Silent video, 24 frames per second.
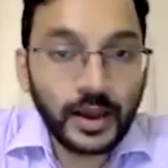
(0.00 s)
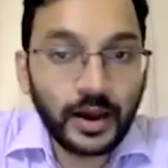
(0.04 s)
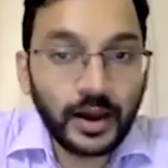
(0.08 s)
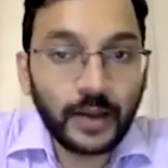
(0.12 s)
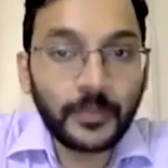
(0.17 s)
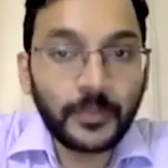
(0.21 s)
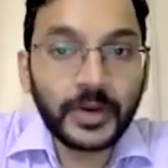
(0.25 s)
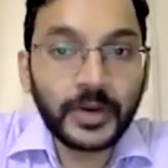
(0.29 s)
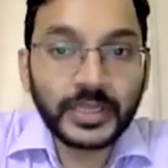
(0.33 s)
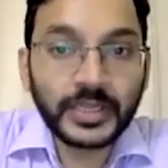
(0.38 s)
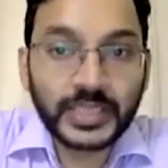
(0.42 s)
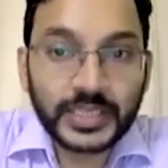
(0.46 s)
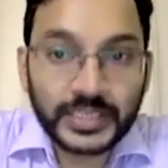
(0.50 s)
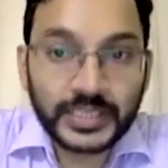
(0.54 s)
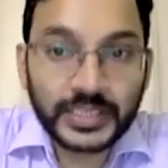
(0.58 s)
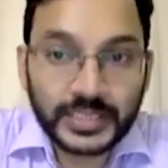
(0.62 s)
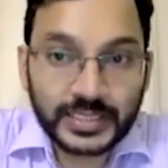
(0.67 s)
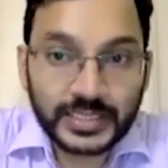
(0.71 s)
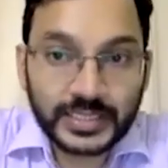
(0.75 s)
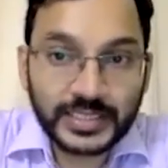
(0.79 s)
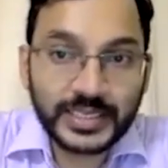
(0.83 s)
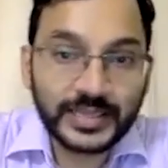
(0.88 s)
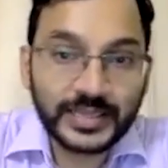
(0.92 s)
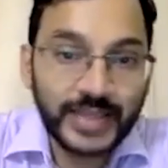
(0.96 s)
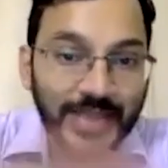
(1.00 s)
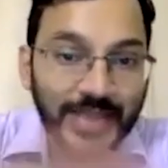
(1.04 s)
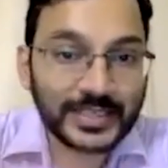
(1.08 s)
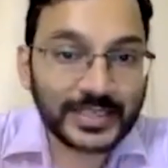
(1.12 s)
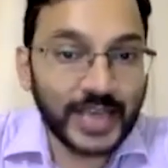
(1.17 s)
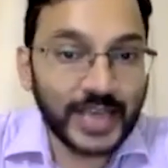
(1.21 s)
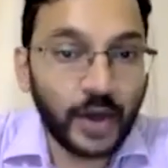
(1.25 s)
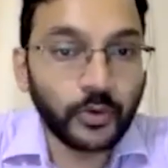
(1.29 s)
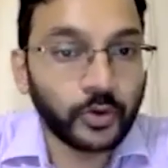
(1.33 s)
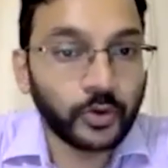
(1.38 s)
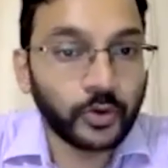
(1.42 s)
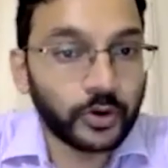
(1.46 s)
Perthes disease, and that's
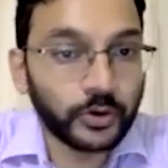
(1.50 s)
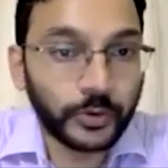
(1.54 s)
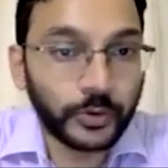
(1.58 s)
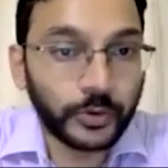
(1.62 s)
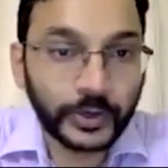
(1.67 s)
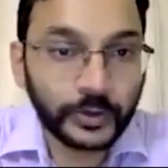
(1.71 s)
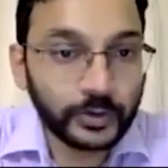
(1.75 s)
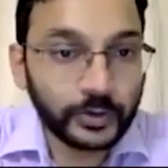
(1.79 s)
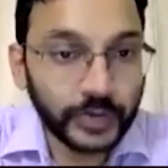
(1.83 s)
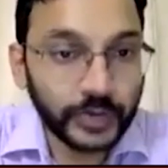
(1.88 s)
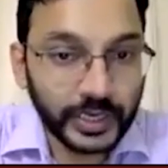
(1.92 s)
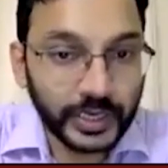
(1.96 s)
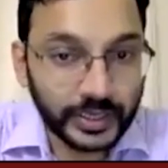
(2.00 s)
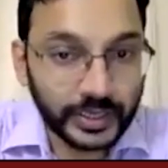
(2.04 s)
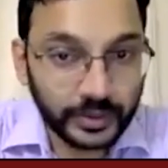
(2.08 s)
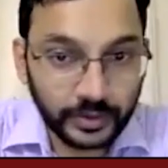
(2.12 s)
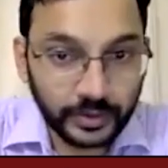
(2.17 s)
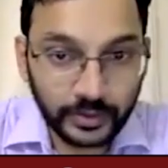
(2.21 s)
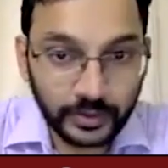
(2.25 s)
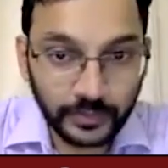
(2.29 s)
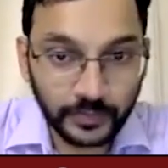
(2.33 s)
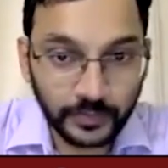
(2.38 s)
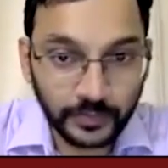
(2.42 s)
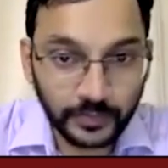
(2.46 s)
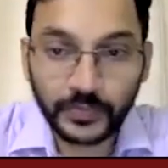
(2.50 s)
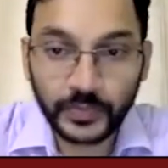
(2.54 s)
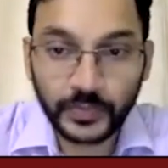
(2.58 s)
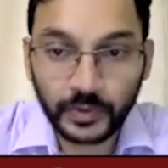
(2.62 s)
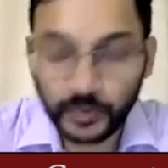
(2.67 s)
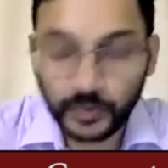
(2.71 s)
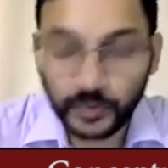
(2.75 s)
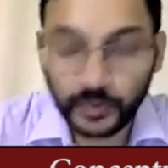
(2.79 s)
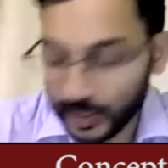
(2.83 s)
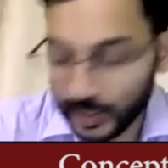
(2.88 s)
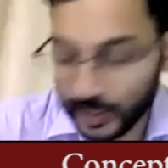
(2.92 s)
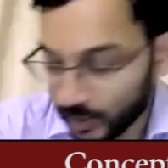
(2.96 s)
how you're going to treat it.
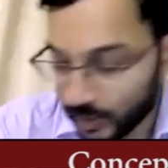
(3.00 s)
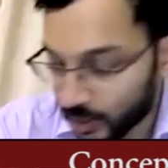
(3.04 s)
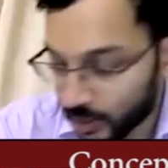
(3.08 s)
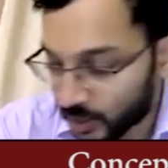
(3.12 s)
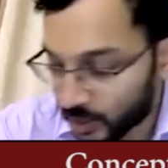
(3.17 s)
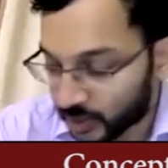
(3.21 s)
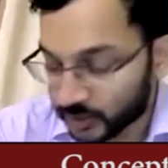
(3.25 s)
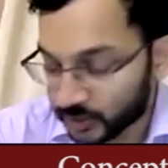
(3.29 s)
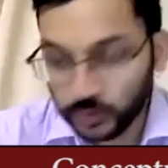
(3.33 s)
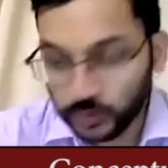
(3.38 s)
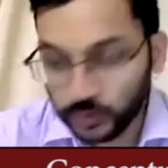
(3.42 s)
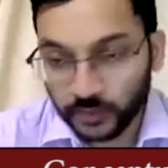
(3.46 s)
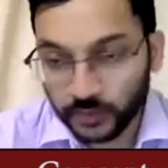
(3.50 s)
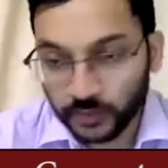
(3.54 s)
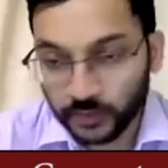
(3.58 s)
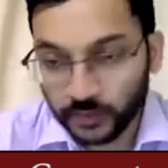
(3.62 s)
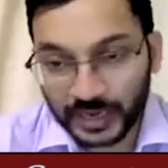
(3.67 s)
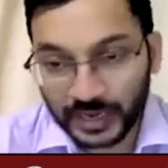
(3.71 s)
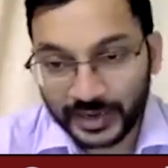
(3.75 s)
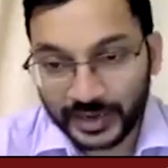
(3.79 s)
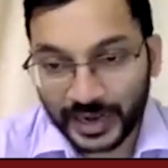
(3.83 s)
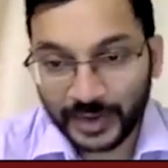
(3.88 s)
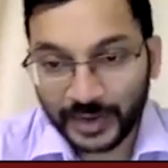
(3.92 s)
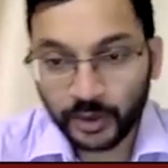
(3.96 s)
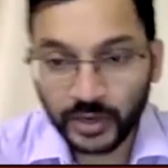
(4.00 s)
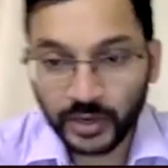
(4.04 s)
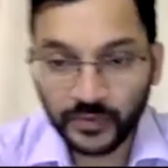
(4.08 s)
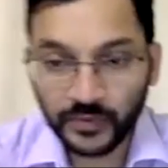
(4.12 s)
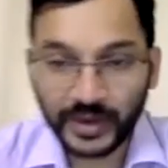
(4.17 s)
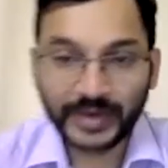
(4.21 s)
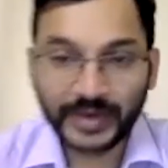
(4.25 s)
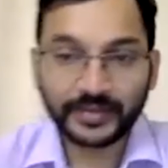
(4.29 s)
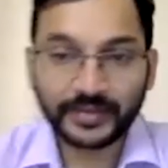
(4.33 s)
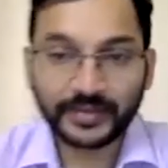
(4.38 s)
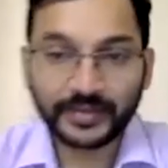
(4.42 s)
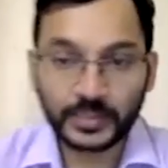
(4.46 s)
Okay, so we'll try to
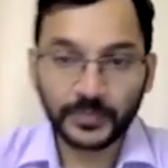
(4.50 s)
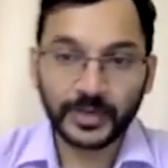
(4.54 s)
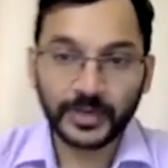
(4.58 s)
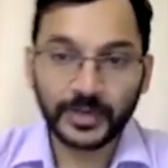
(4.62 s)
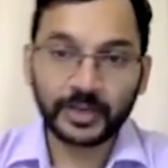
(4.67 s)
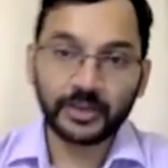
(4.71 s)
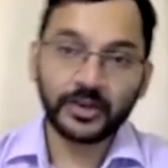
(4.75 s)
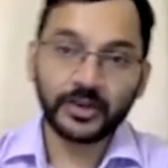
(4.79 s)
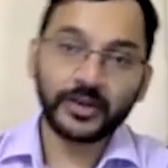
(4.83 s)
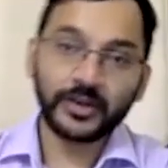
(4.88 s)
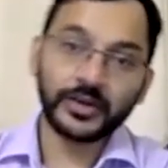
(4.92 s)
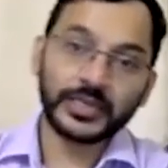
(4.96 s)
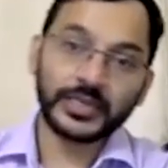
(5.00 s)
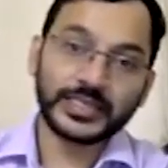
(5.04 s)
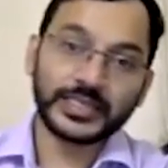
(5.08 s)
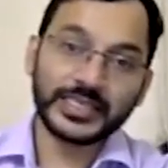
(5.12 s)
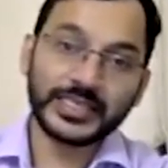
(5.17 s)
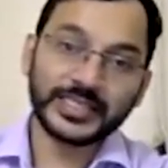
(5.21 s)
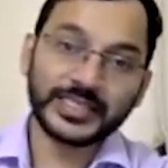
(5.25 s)
divide this particular disease